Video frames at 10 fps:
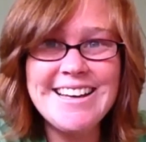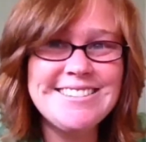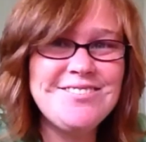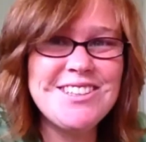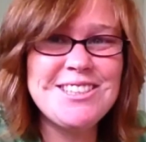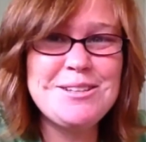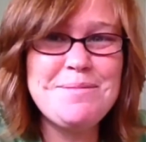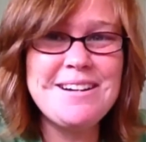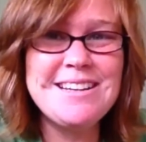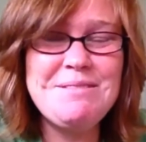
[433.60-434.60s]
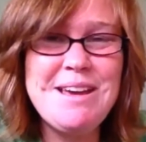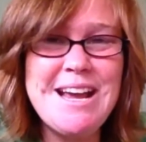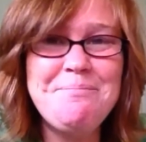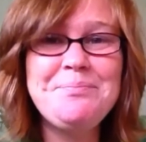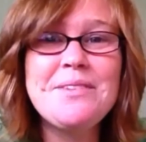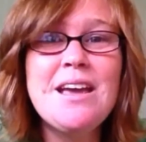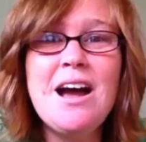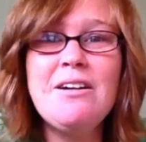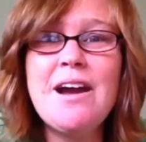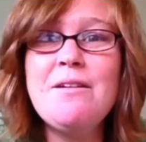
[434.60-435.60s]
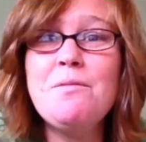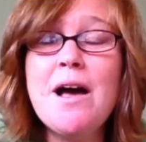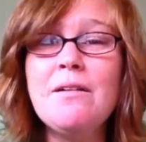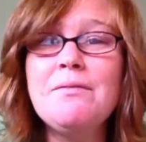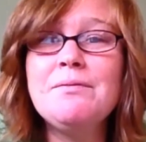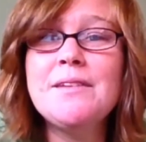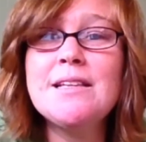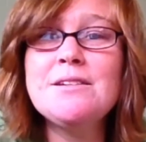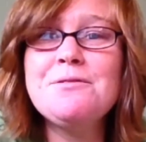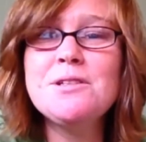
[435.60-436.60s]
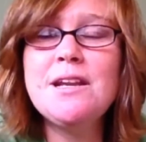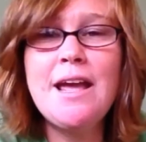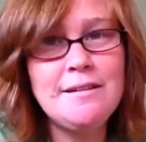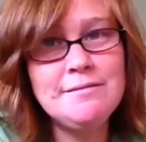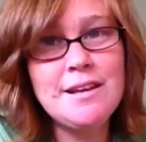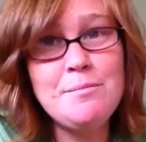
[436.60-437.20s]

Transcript: It feels super good to me. All right, well, that's it for today.